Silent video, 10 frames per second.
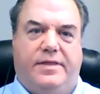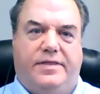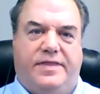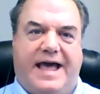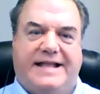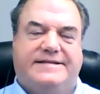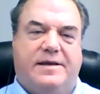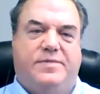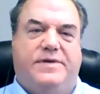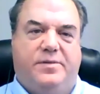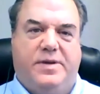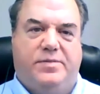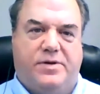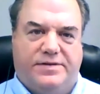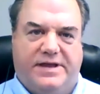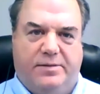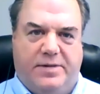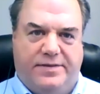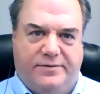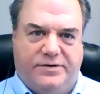That's something that people aren't thinking
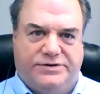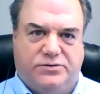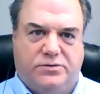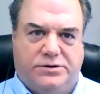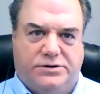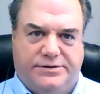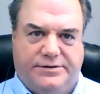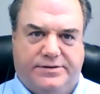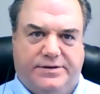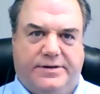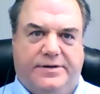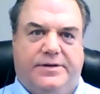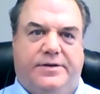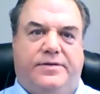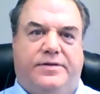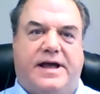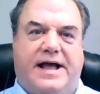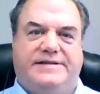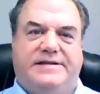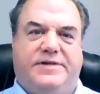about in the virtual world. The
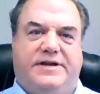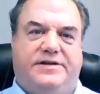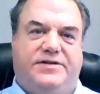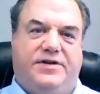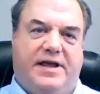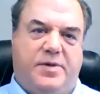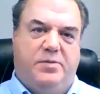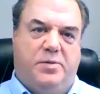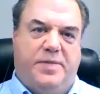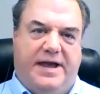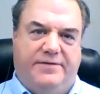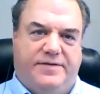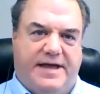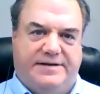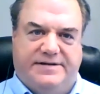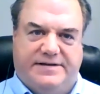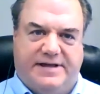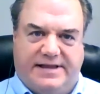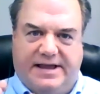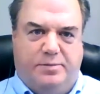concept is you can have pay for that, just
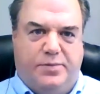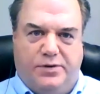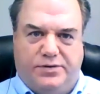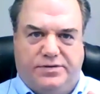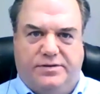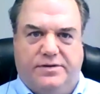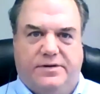like they get a booth.